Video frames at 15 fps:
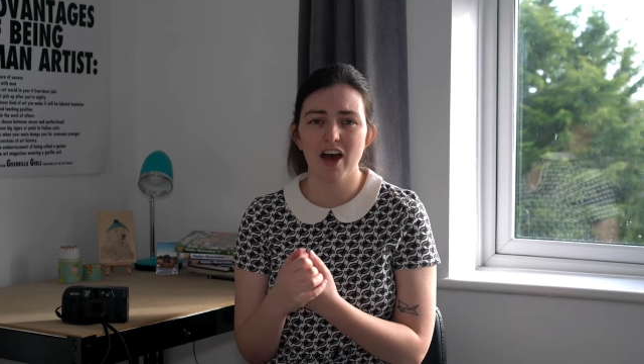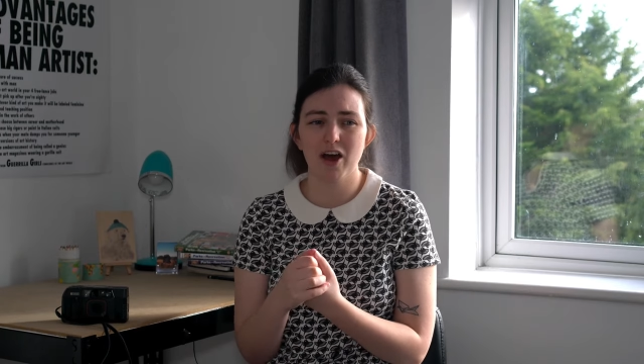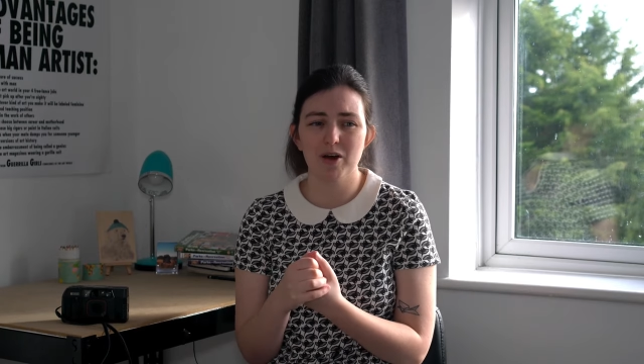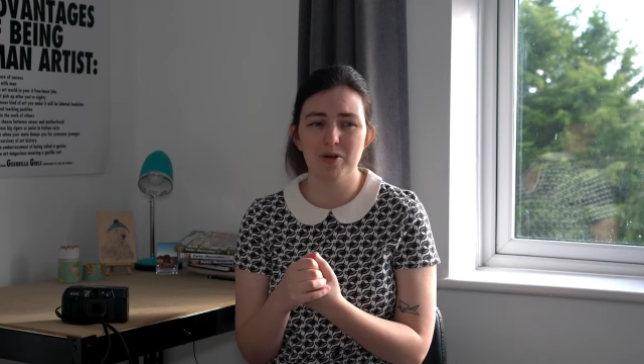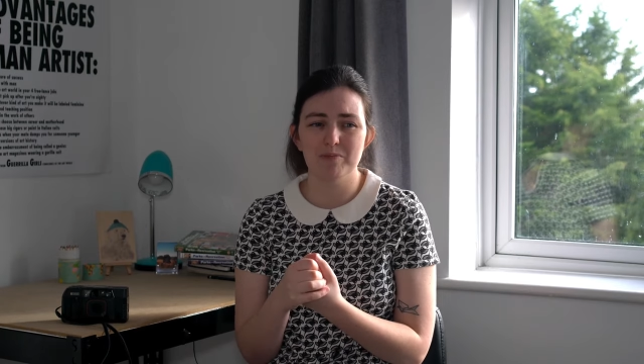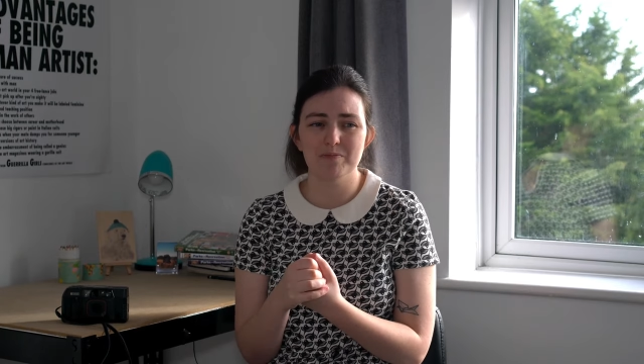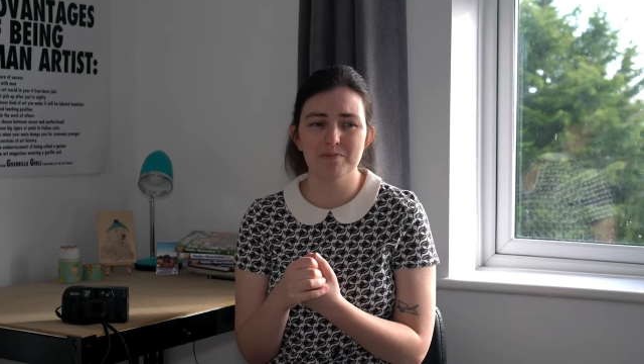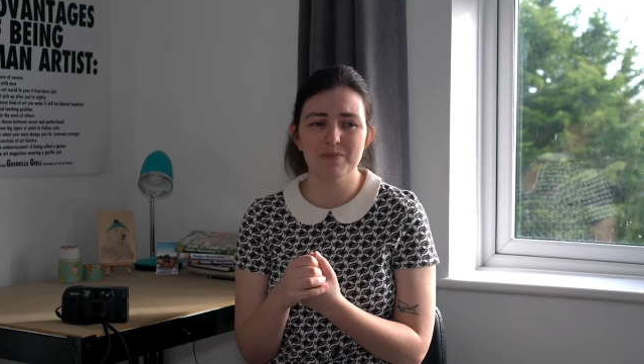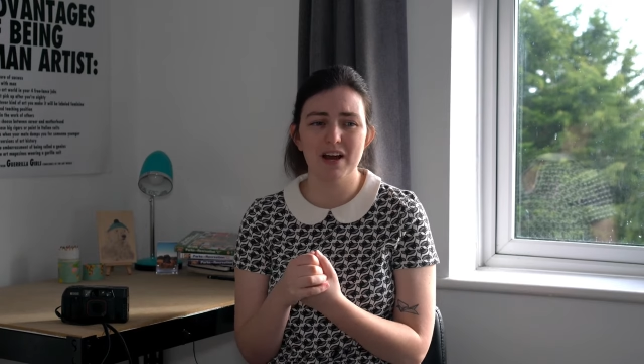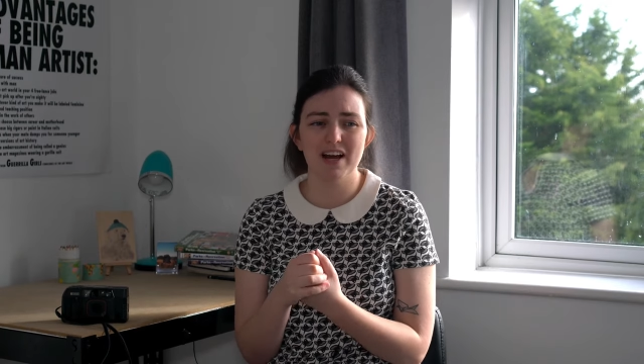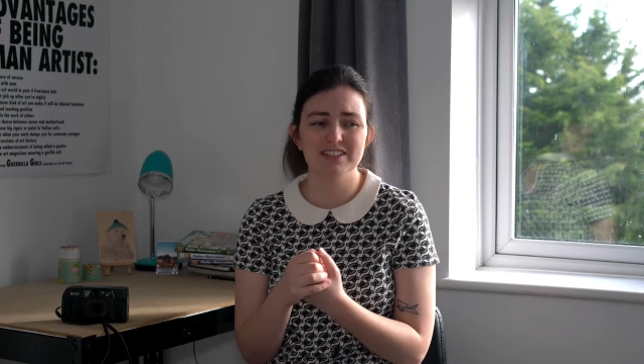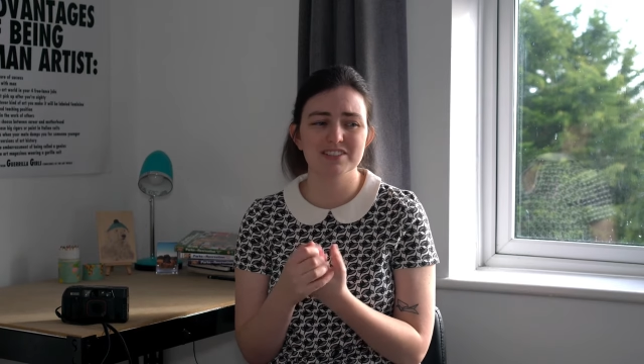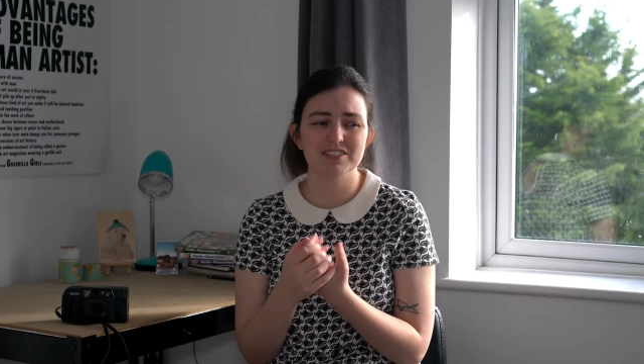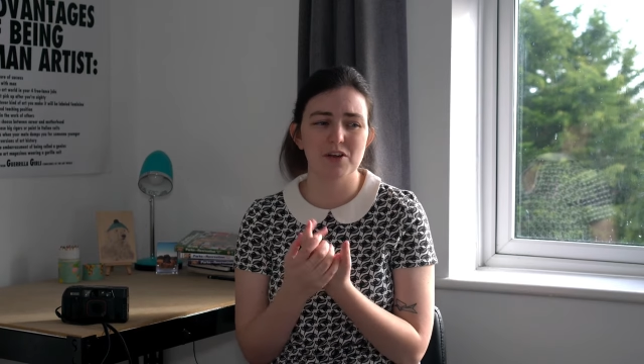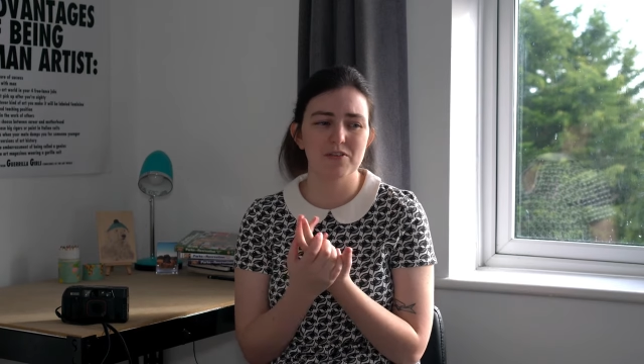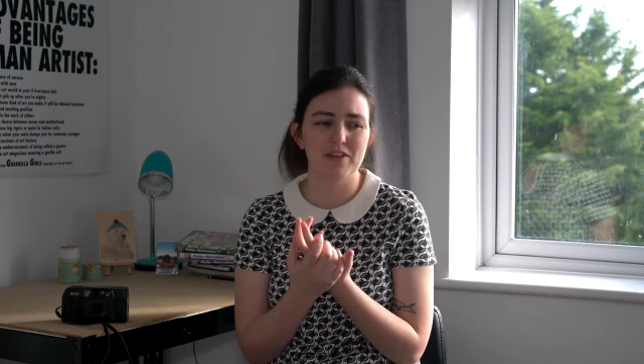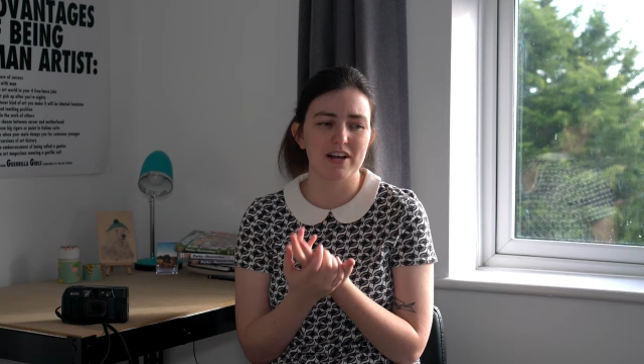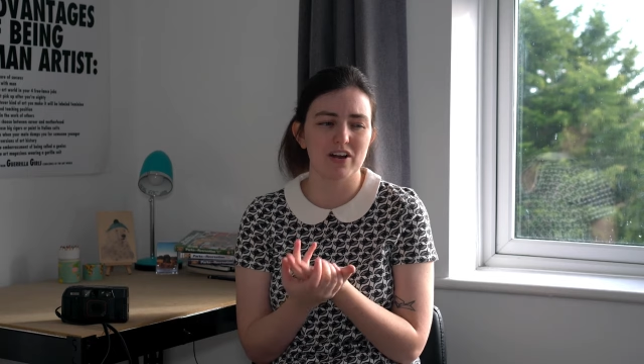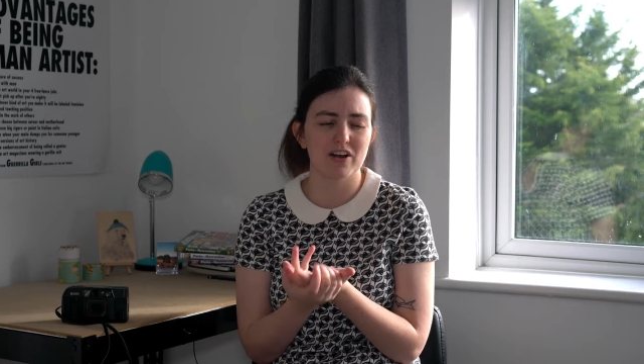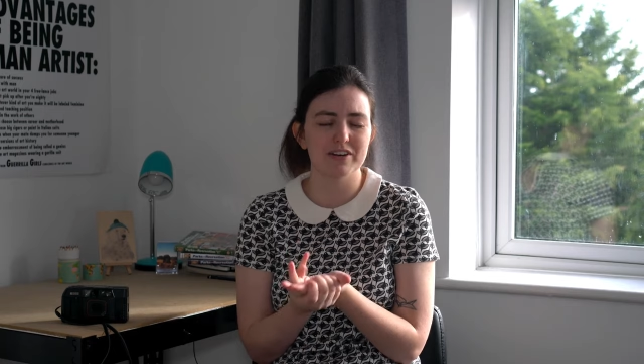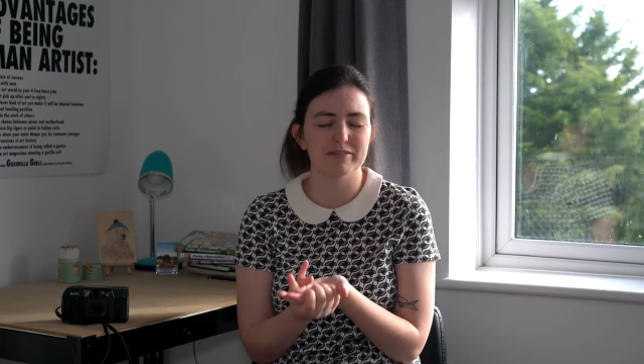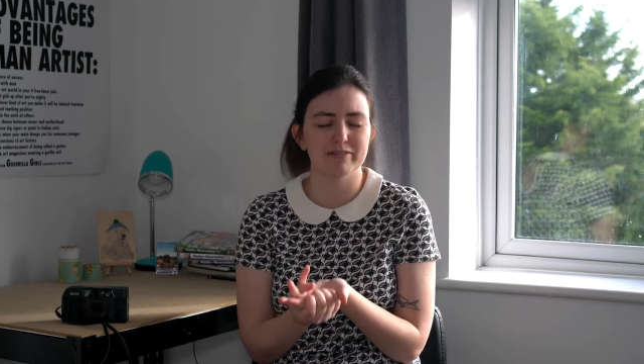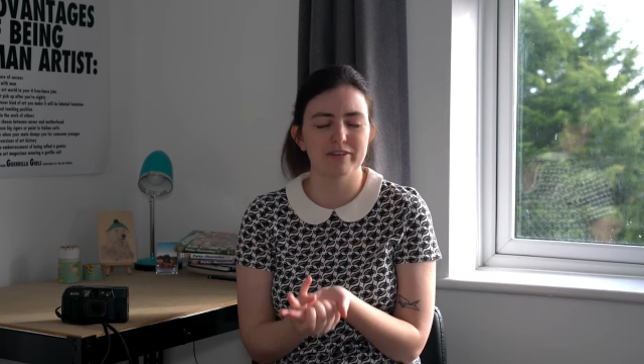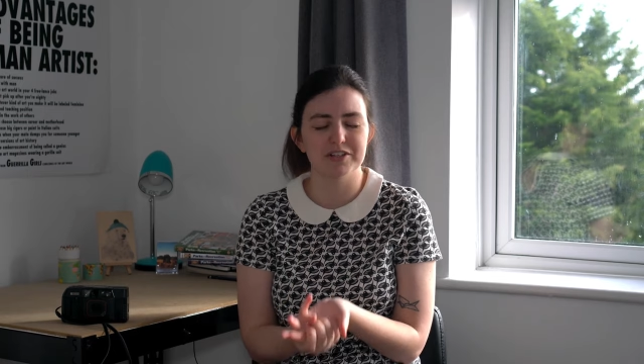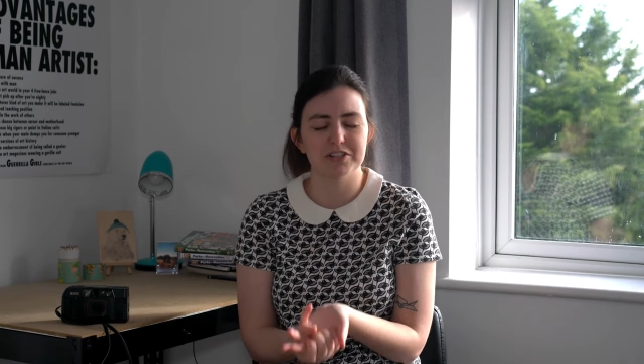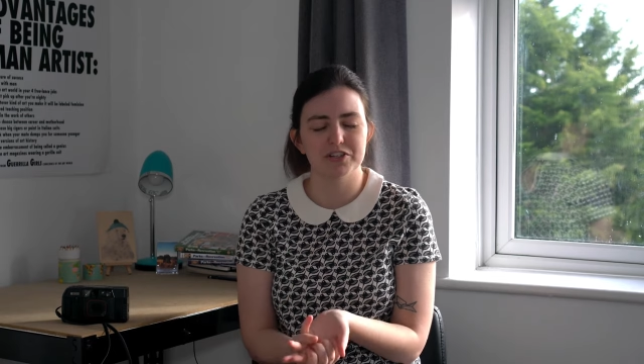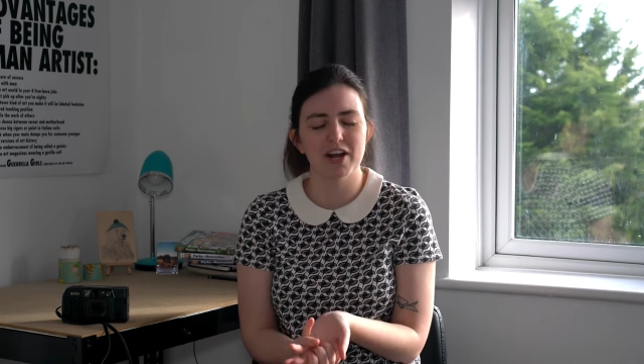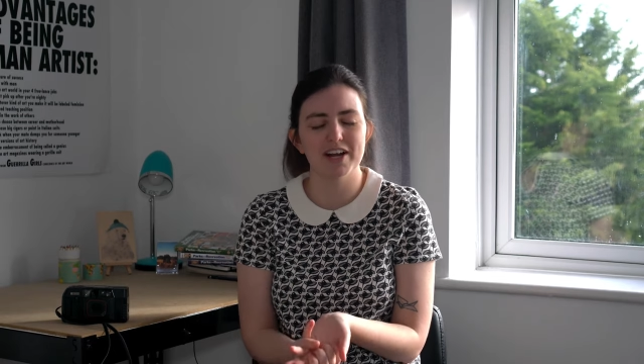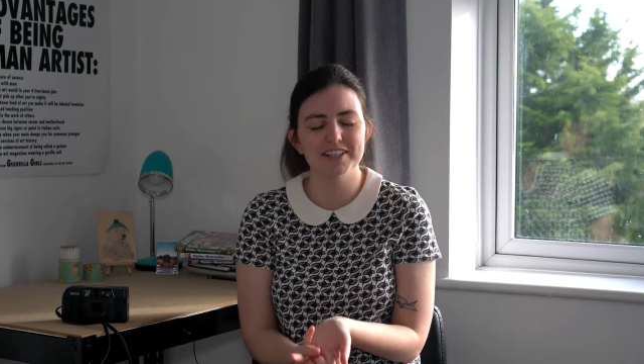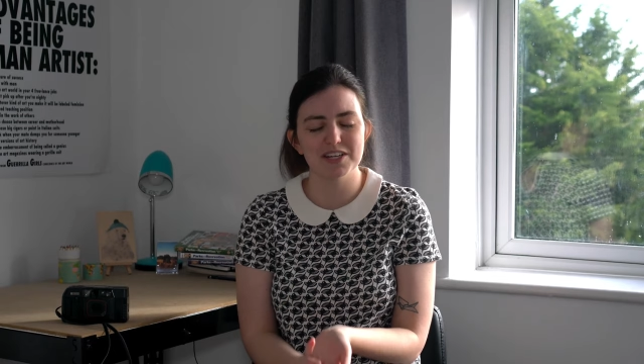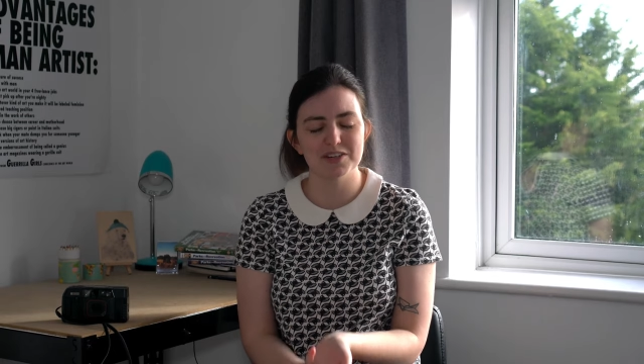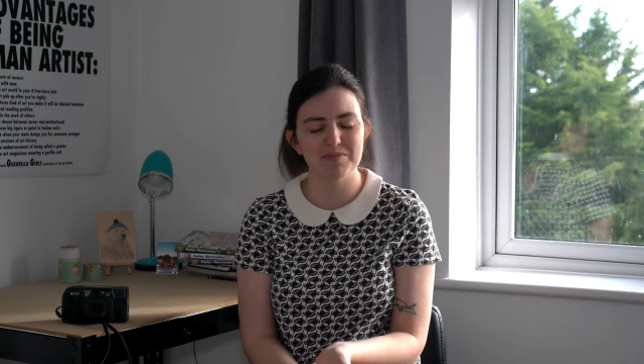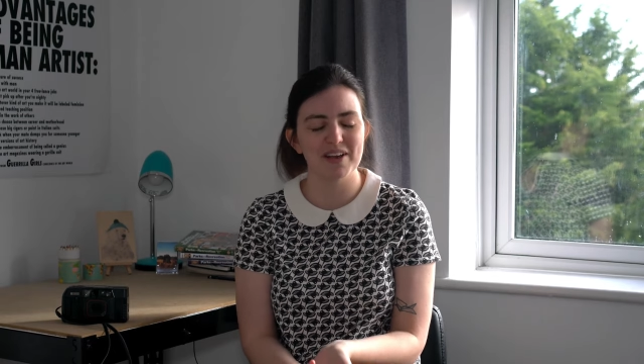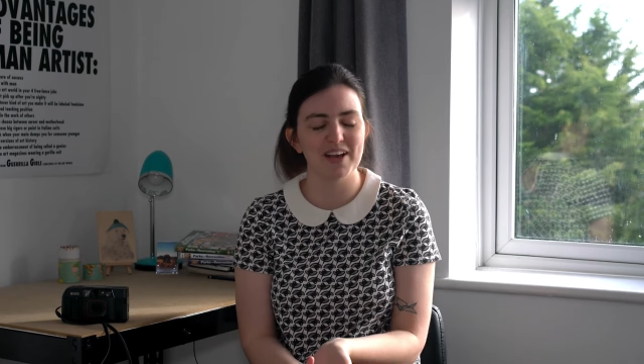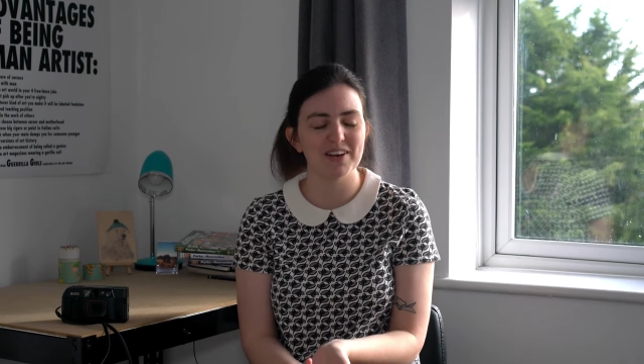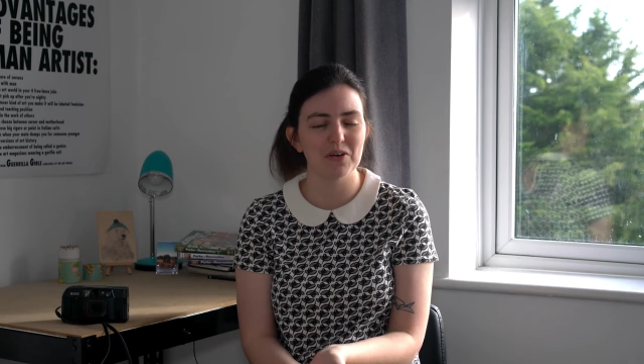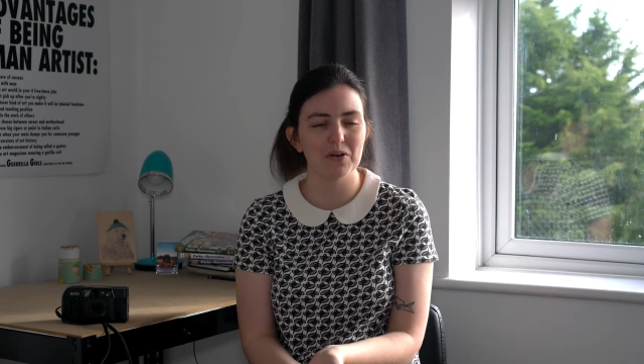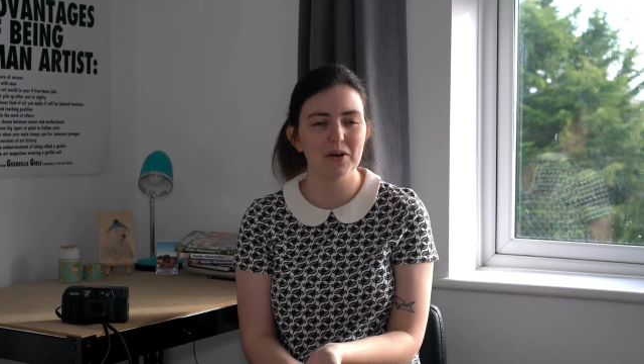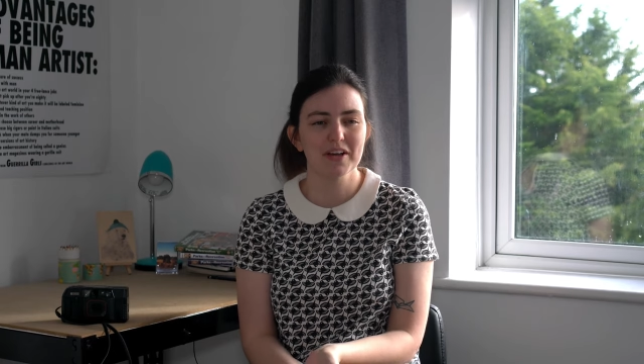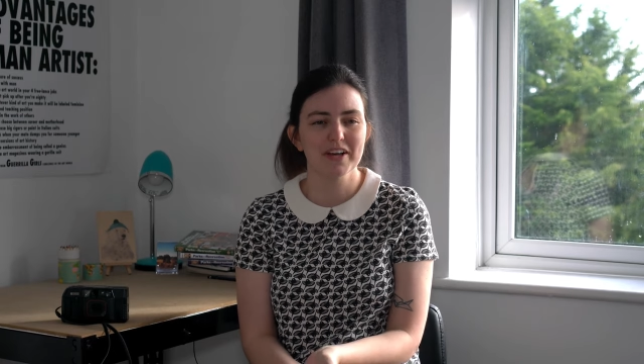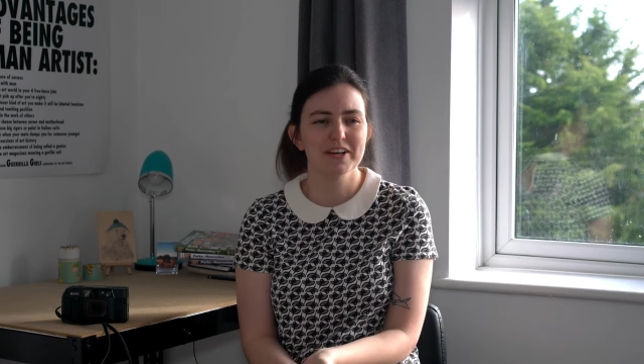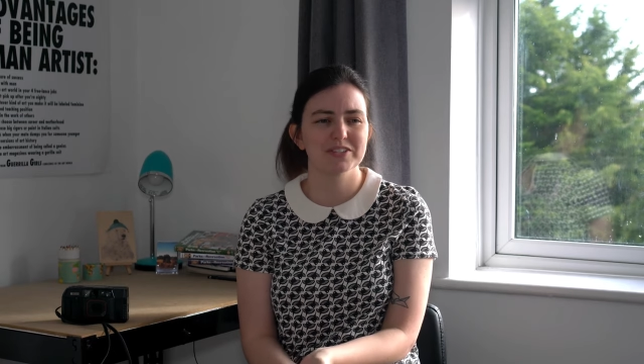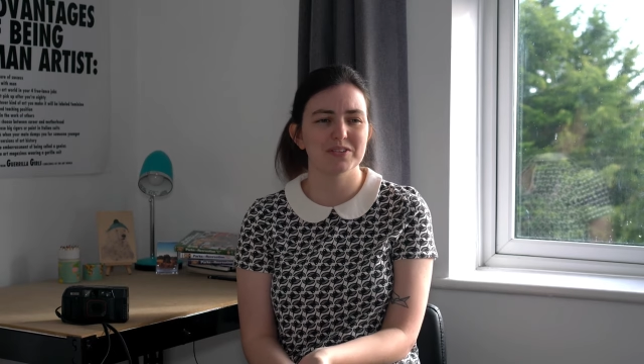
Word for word: And so that kind of frustrated me a lot,